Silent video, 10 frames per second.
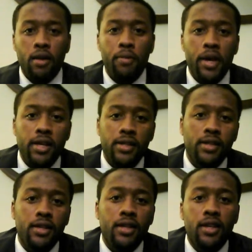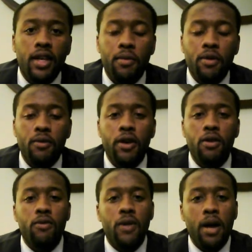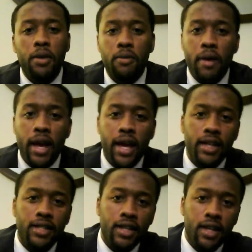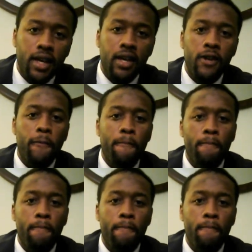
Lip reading: Peace. Keeping it real with Rami. Back at you again.